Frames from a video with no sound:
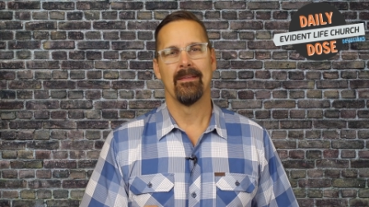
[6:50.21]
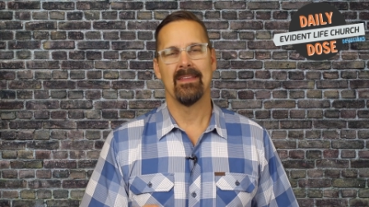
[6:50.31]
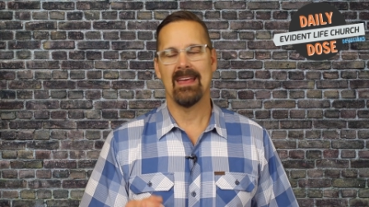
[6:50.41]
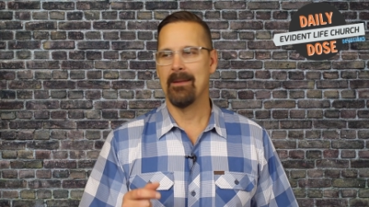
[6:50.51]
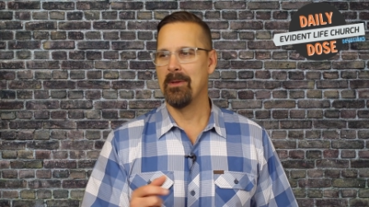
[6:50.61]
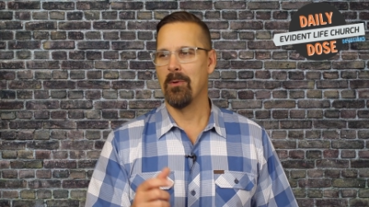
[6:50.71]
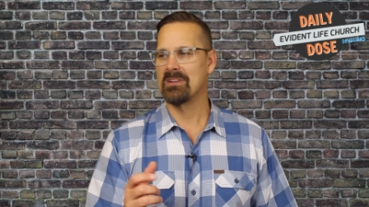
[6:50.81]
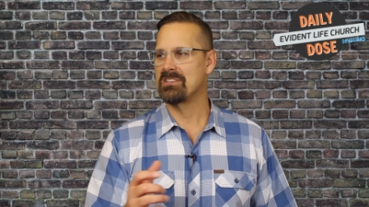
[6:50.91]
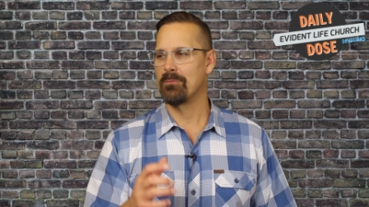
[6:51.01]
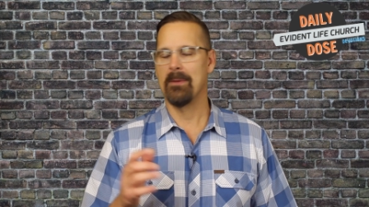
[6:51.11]
The enemy
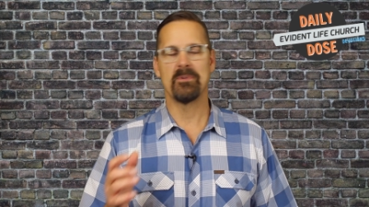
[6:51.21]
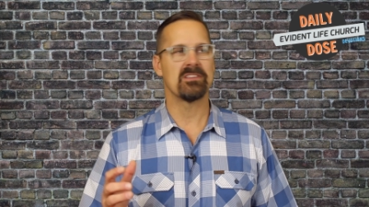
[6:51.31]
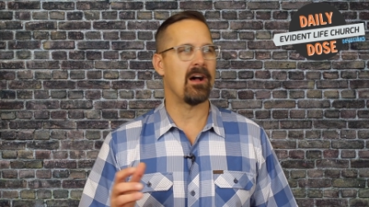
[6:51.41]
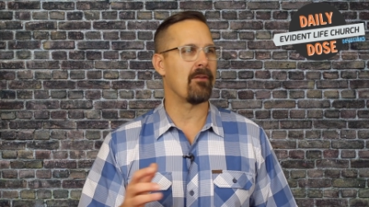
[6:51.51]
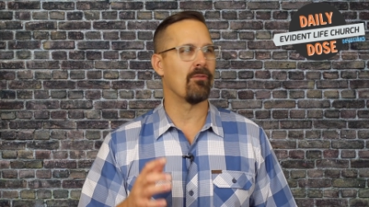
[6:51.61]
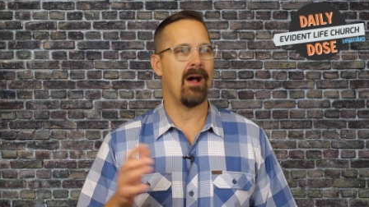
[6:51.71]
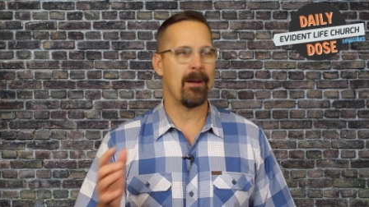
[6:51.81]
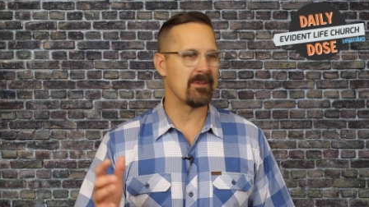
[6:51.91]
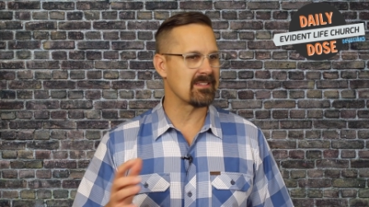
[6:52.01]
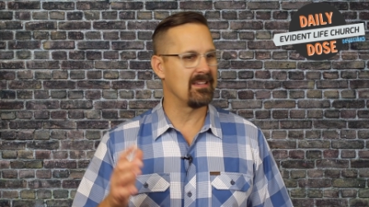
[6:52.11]
wants to rip us off,
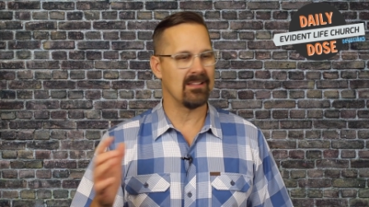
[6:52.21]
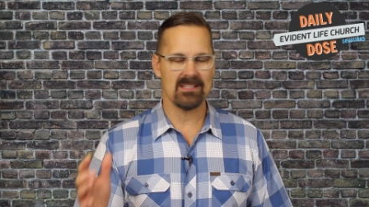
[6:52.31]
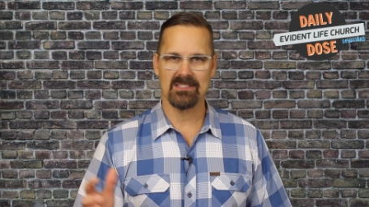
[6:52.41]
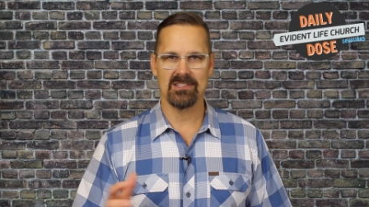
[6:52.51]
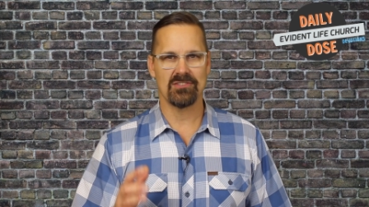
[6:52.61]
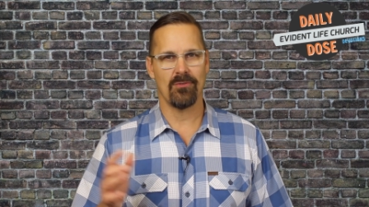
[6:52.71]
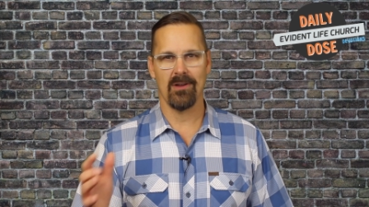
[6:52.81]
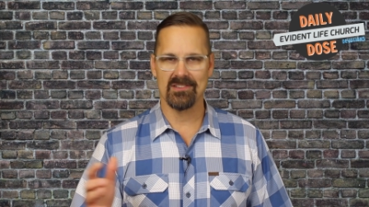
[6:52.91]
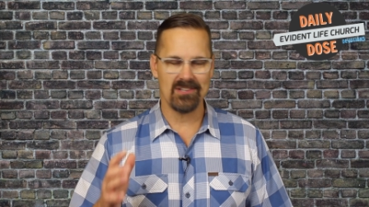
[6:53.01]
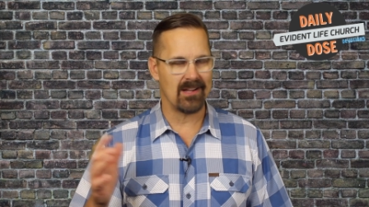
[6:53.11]
rob us, kill us,
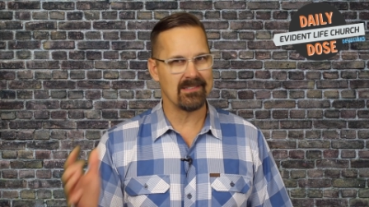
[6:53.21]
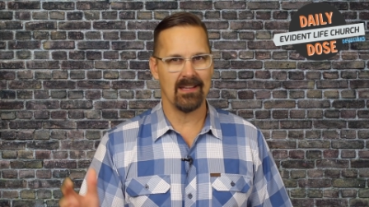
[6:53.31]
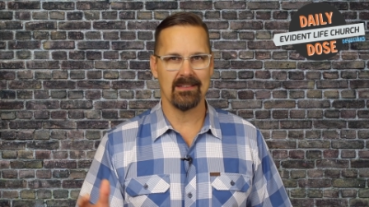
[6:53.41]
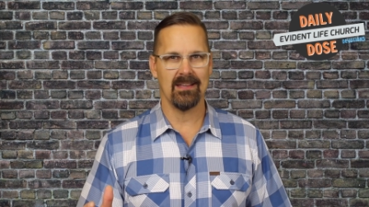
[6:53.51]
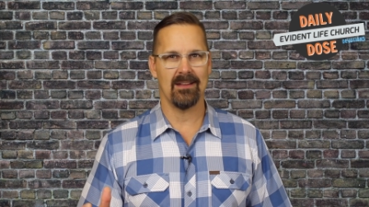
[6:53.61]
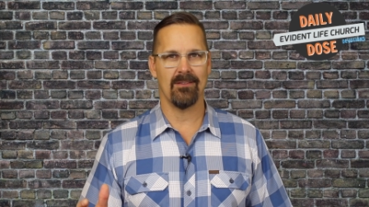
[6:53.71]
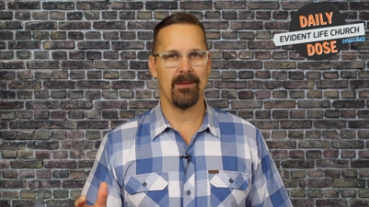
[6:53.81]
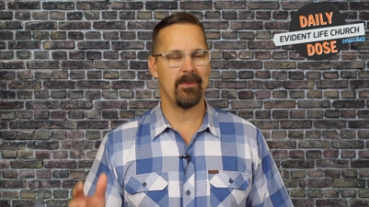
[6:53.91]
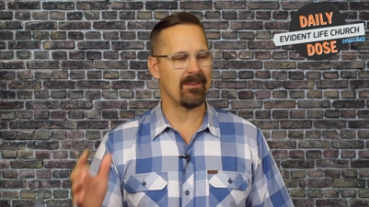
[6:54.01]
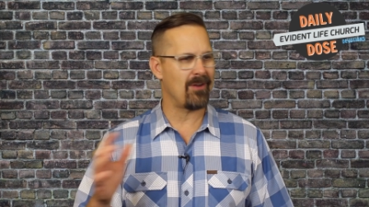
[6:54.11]
destroy us, John 10 10,
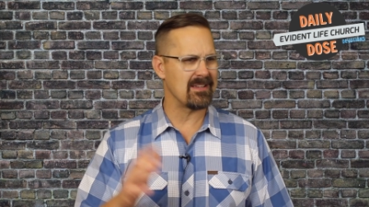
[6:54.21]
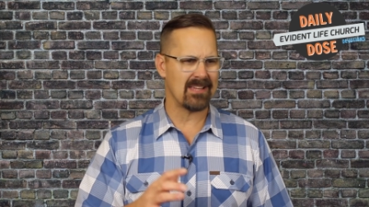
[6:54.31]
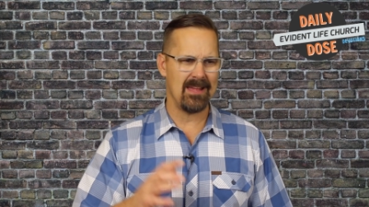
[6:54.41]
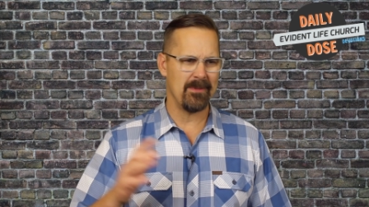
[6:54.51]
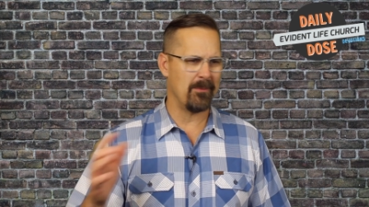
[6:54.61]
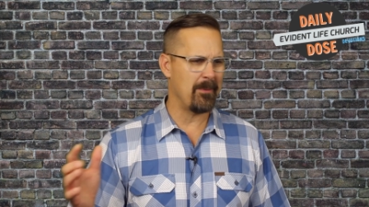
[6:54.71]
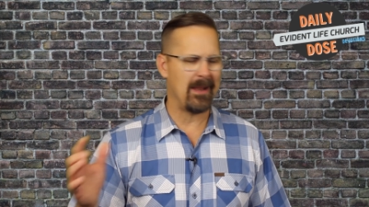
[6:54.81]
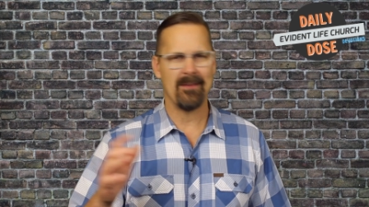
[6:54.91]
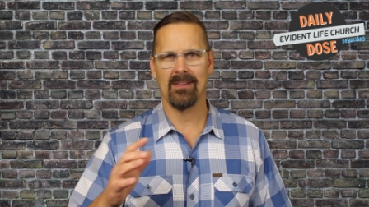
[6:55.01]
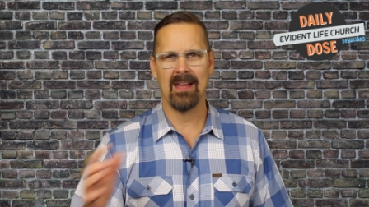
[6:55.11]
right? But Christ came that we might
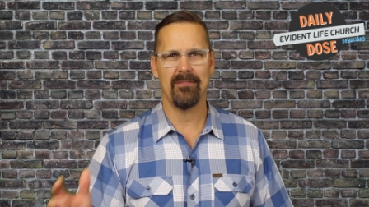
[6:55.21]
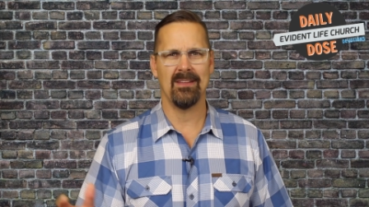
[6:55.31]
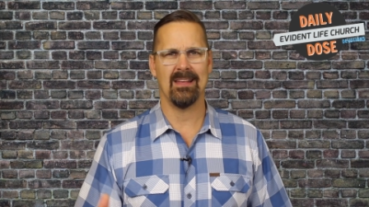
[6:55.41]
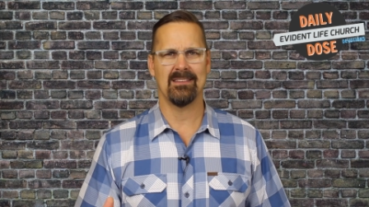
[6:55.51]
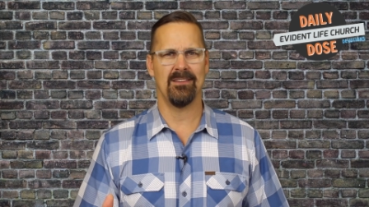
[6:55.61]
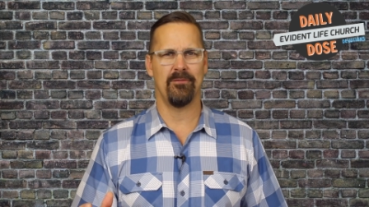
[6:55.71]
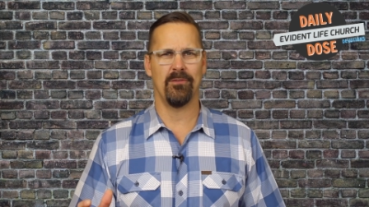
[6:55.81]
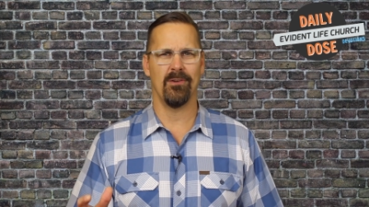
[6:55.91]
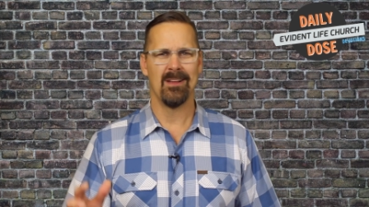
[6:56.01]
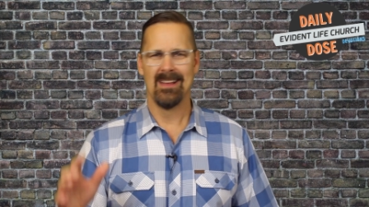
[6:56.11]
have life and that to the
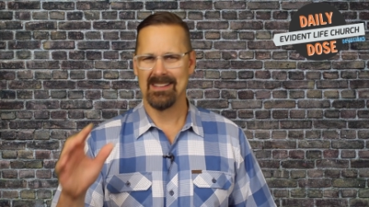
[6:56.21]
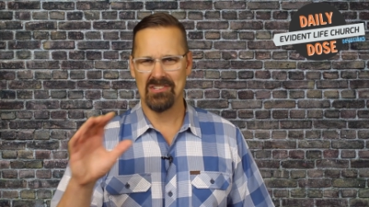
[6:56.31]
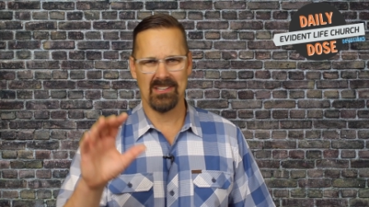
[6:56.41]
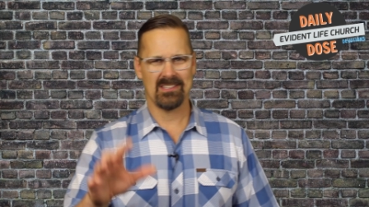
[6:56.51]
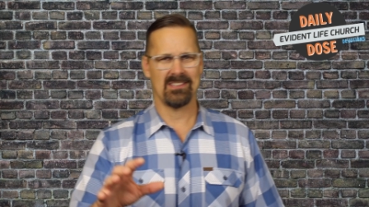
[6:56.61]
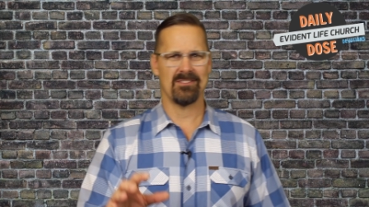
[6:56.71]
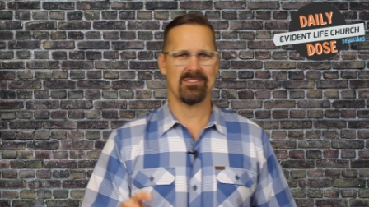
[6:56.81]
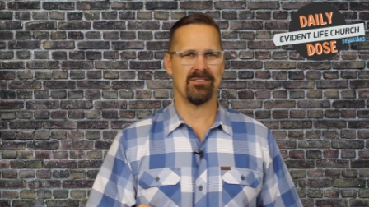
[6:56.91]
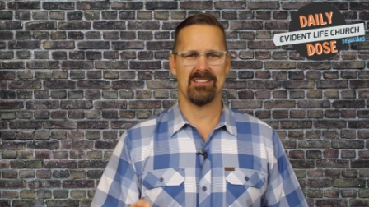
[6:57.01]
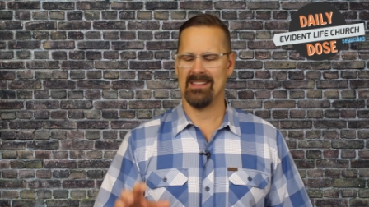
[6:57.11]
full. Jesus
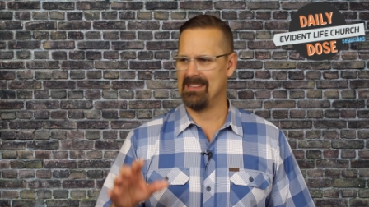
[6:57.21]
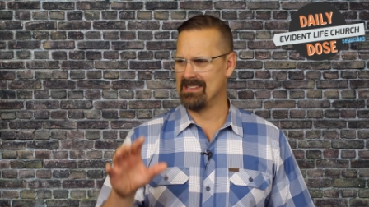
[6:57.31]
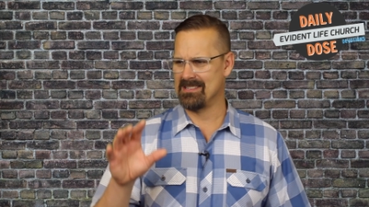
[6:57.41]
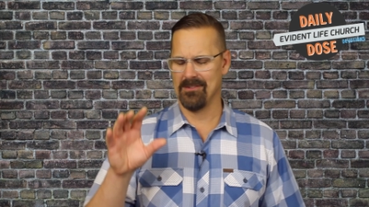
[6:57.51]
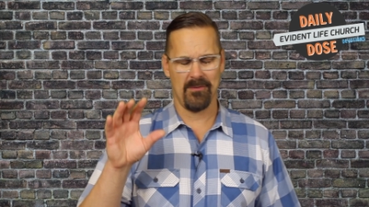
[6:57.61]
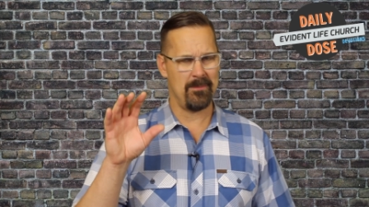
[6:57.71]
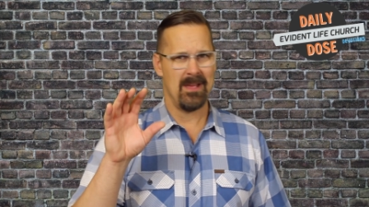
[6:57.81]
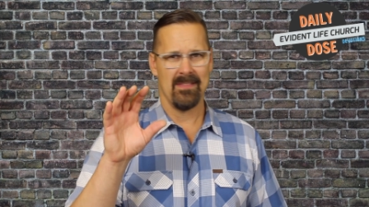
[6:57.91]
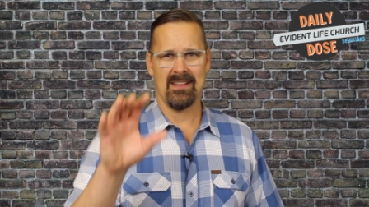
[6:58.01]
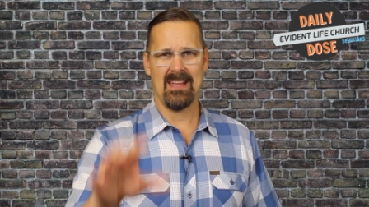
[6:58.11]
also said this, though, from
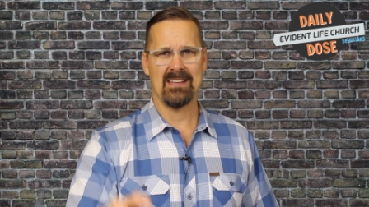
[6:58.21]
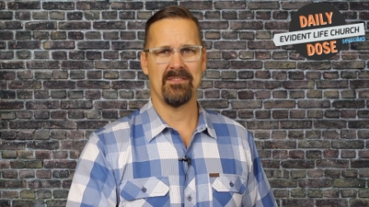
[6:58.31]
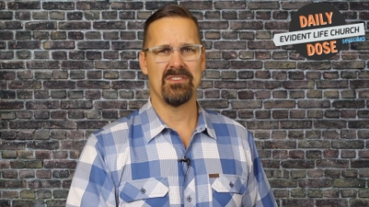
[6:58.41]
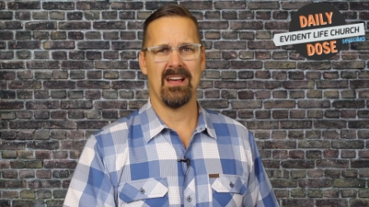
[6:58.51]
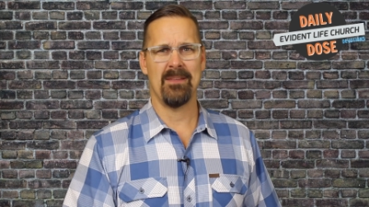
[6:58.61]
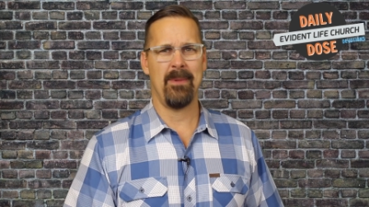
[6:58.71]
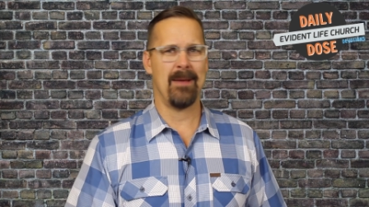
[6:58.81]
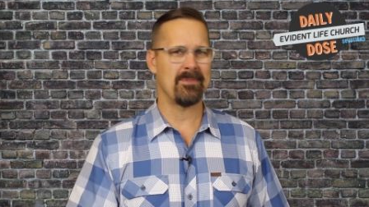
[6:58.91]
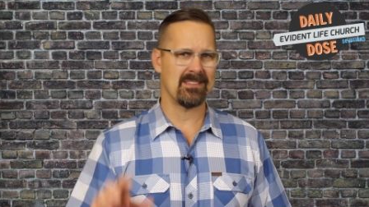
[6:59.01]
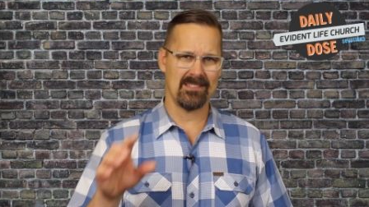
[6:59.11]
the days of John the
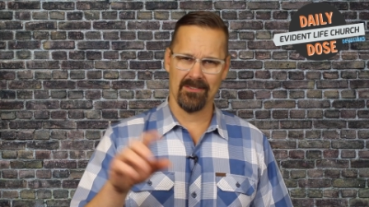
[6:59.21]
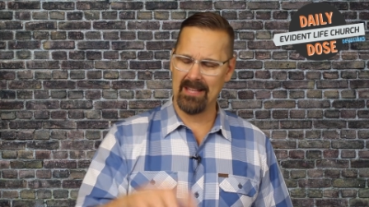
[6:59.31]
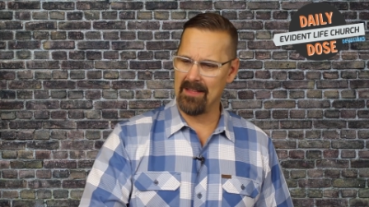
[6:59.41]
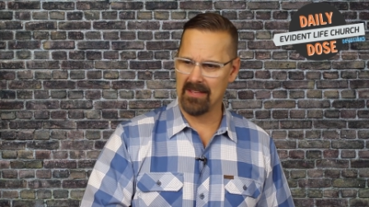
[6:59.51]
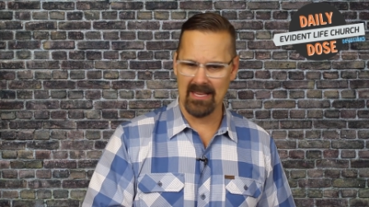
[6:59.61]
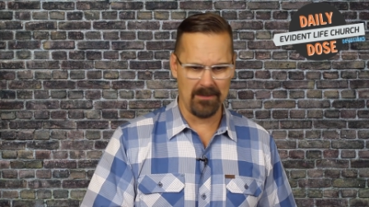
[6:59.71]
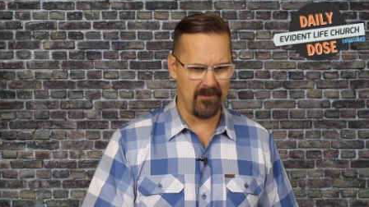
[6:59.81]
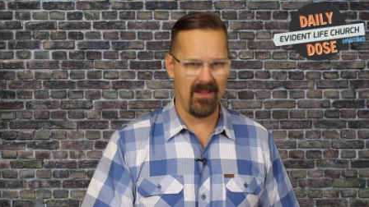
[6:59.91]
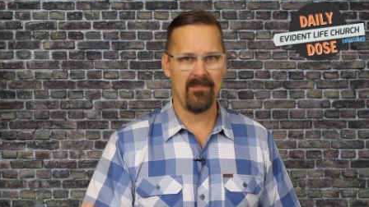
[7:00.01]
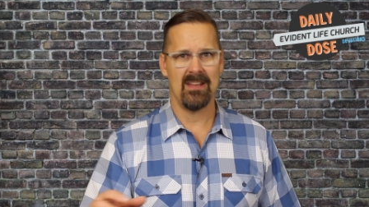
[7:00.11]
Baptist till now, the kingdom
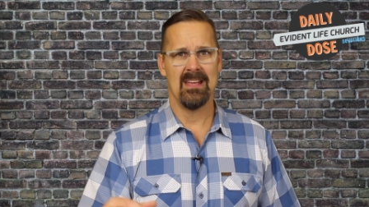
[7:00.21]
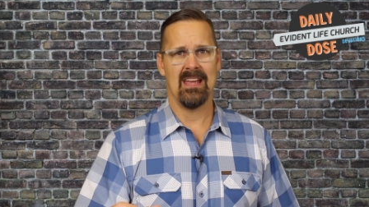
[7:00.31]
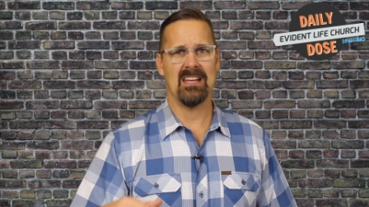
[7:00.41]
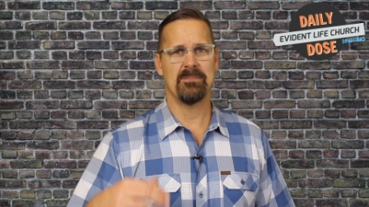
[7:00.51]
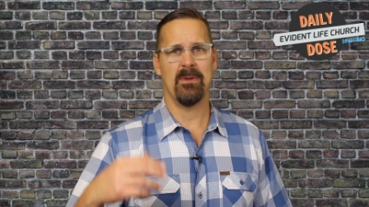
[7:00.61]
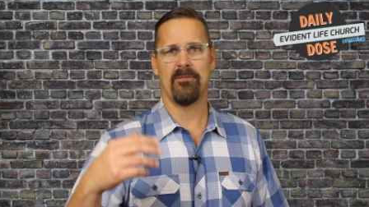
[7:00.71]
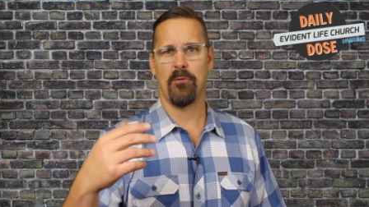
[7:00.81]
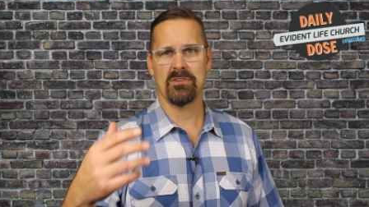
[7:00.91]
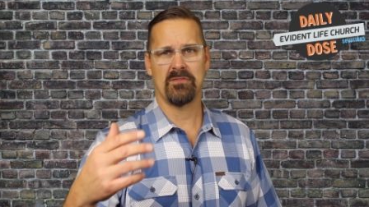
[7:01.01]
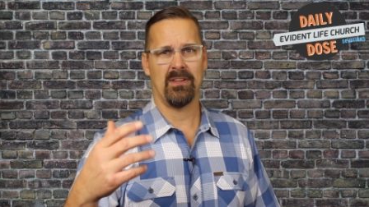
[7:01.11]
of heaven, it's been
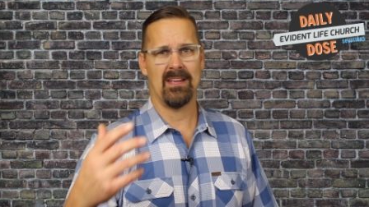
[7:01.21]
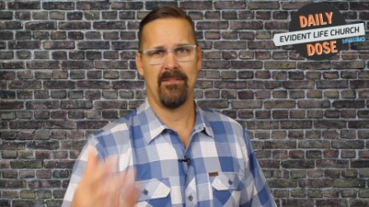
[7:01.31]
forcefully